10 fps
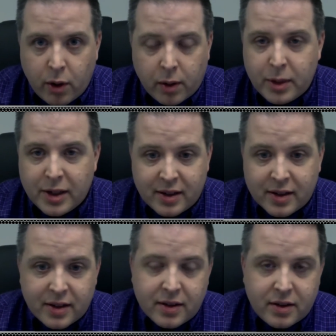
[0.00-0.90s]
run a
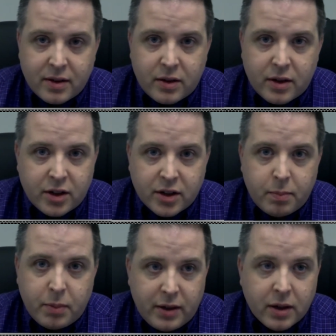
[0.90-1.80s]
business, is to
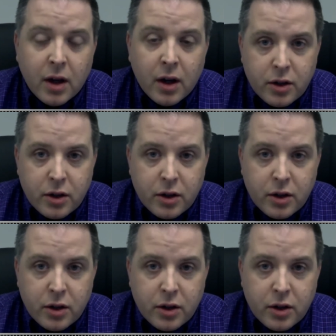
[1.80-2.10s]
just be